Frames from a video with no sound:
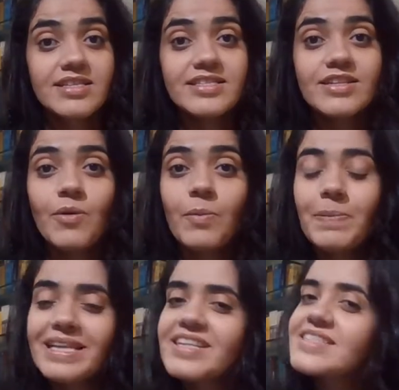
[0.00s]
So
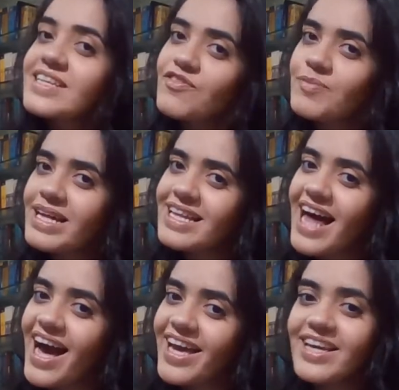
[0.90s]
please give me a
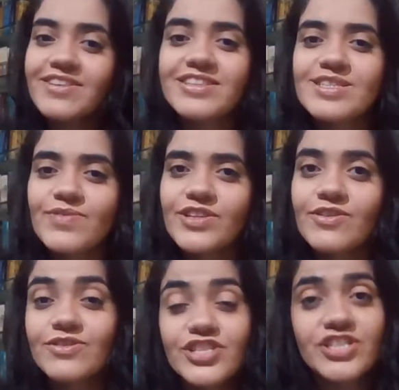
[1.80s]
like on this
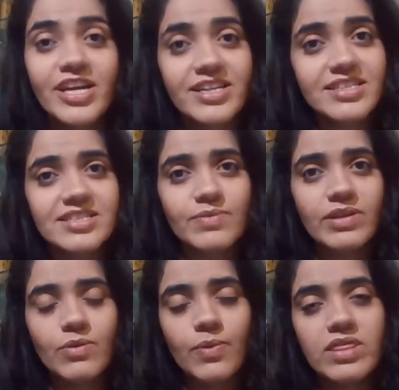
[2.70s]
video, share this
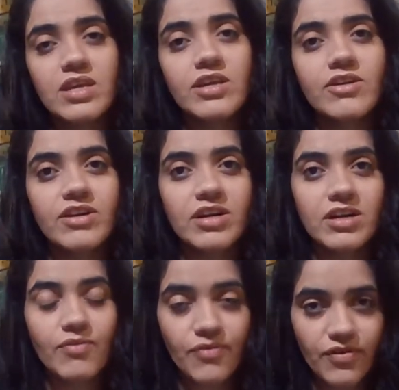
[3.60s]
video with
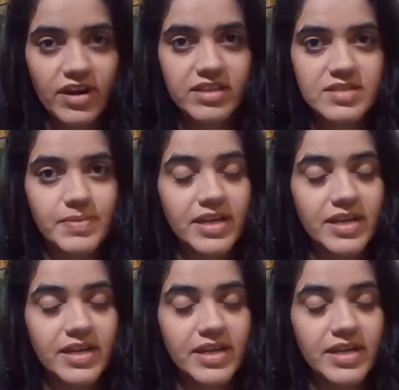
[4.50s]
your friends